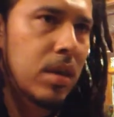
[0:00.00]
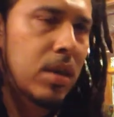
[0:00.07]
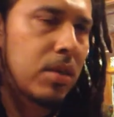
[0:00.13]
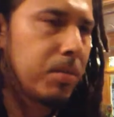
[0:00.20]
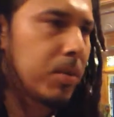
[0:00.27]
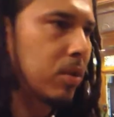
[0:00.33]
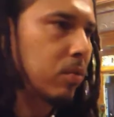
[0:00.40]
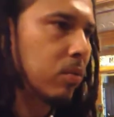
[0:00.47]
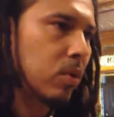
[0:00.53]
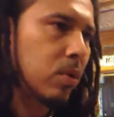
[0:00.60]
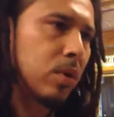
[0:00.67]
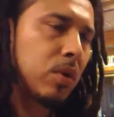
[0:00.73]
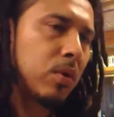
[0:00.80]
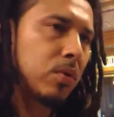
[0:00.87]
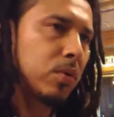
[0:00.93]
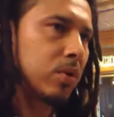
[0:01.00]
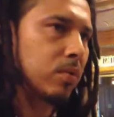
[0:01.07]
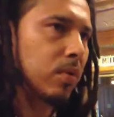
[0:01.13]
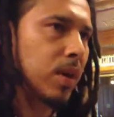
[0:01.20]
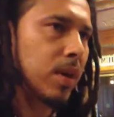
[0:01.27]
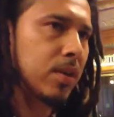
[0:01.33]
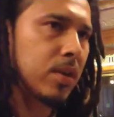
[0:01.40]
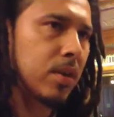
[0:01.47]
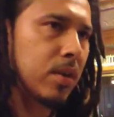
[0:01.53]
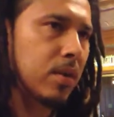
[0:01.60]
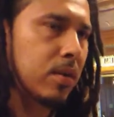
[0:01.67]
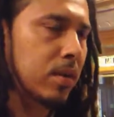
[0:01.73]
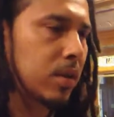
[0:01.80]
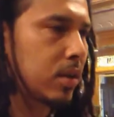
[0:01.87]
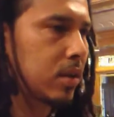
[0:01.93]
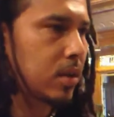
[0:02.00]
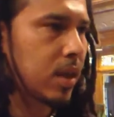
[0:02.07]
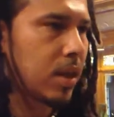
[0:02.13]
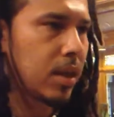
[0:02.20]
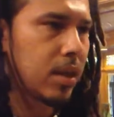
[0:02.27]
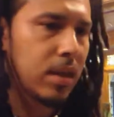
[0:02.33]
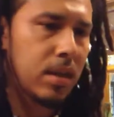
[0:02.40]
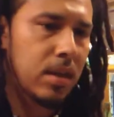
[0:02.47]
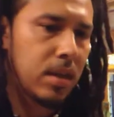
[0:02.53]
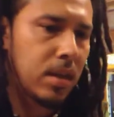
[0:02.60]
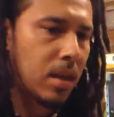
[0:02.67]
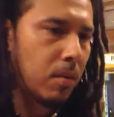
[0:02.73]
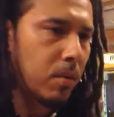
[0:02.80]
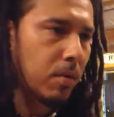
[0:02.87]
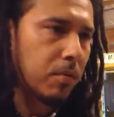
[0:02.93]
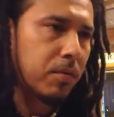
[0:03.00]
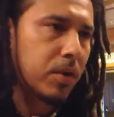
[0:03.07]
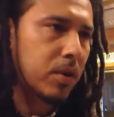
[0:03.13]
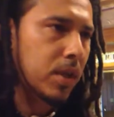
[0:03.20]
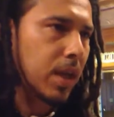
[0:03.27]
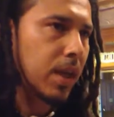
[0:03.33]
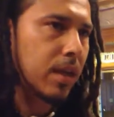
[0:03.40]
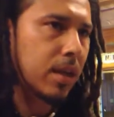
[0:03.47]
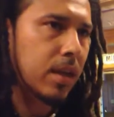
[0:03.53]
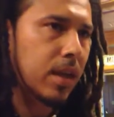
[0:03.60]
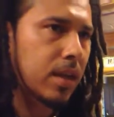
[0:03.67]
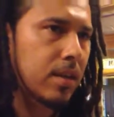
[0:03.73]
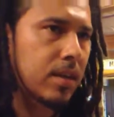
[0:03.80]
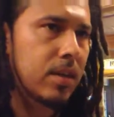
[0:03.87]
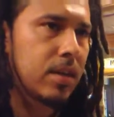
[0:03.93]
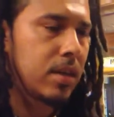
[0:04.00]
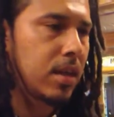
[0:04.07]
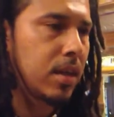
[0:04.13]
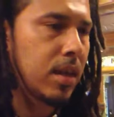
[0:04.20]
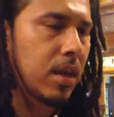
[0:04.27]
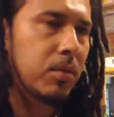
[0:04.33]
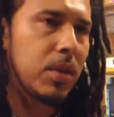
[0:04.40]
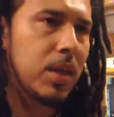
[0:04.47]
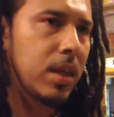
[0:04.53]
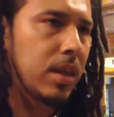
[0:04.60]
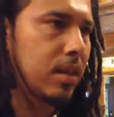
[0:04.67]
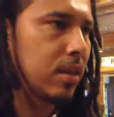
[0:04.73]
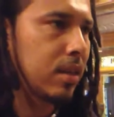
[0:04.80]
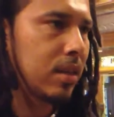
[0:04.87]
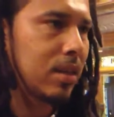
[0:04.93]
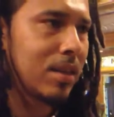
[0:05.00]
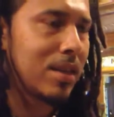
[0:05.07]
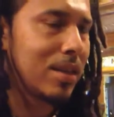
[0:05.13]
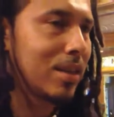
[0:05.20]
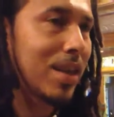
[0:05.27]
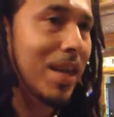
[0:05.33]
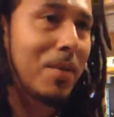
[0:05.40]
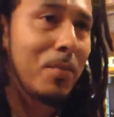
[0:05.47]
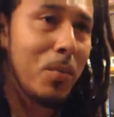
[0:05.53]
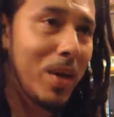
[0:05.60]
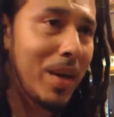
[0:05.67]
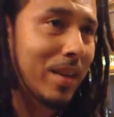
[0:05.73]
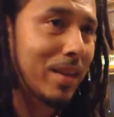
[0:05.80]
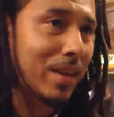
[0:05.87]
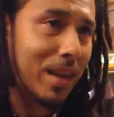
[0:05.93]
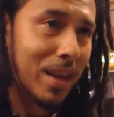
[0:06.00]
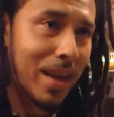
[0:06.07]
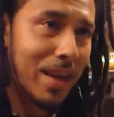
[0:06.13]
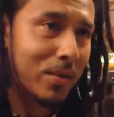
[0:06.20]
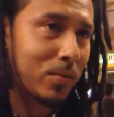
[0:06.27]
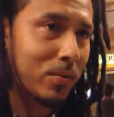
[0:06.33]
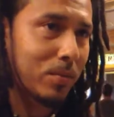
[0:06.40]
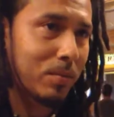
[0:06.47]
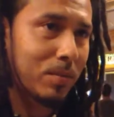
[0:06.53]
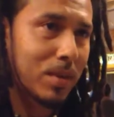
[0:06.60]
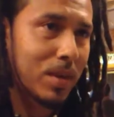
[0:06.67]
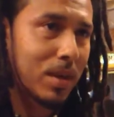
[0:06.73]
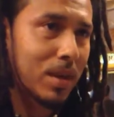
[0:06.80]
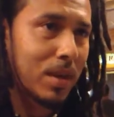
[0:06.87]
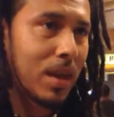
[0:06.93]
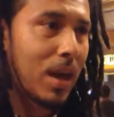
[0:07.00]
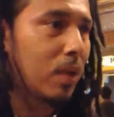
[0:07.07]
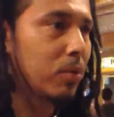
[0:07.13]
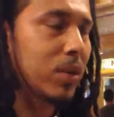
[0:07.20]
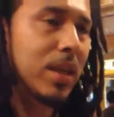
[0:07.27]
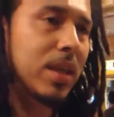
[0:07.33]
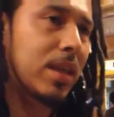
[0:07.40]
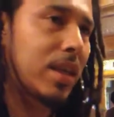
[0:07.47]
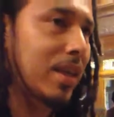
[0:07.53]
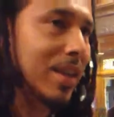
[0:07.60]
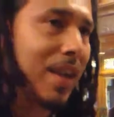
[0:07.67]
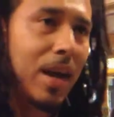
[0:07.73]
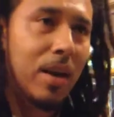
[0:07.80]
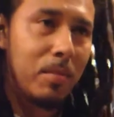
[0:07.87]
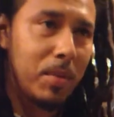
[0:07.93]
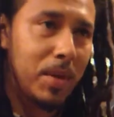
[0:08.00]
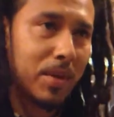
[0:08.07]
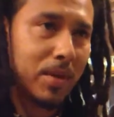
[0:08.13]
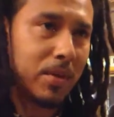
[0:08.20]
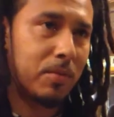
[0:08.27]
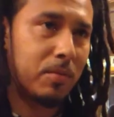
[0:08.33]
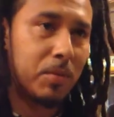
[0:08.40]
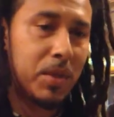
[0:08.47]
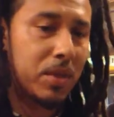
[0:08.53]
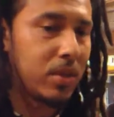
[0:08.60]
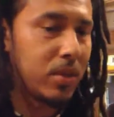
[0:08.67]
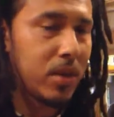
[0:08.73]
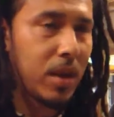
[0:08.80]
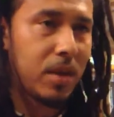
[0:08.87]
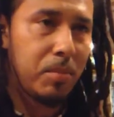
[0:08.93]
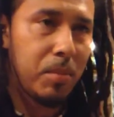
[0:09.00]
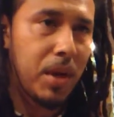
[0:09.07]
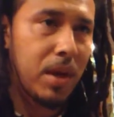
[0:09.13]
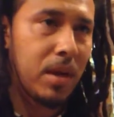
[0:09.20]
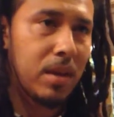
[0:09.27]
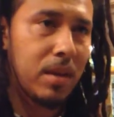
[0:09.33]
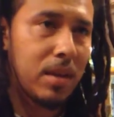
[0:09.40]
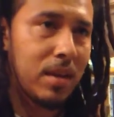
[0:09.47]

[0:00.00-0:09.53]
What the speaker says: It's been a roller coaster ride, dog. Right. It's like when I first got in the scene, I was getting the same way in the classroom. I was getting kicked out of places for me just trying to paint.